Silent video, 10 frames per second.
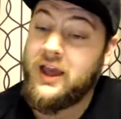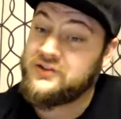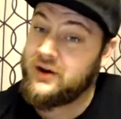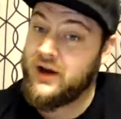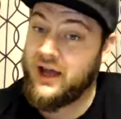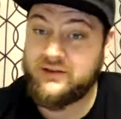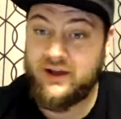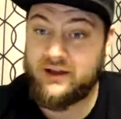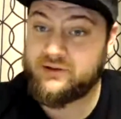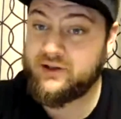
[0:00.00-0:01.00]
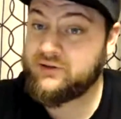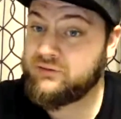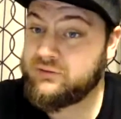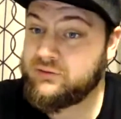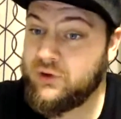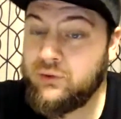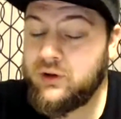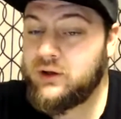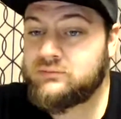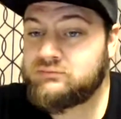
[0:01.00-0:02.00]
that I didn't know
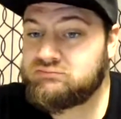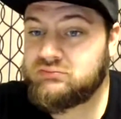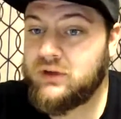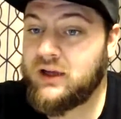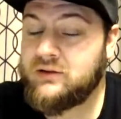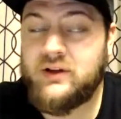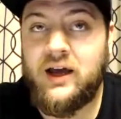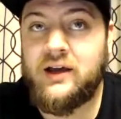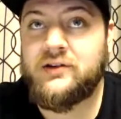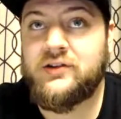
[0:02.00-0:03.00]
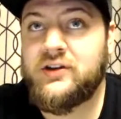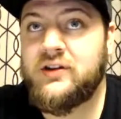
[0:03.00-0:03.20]
that. I hadn't seen that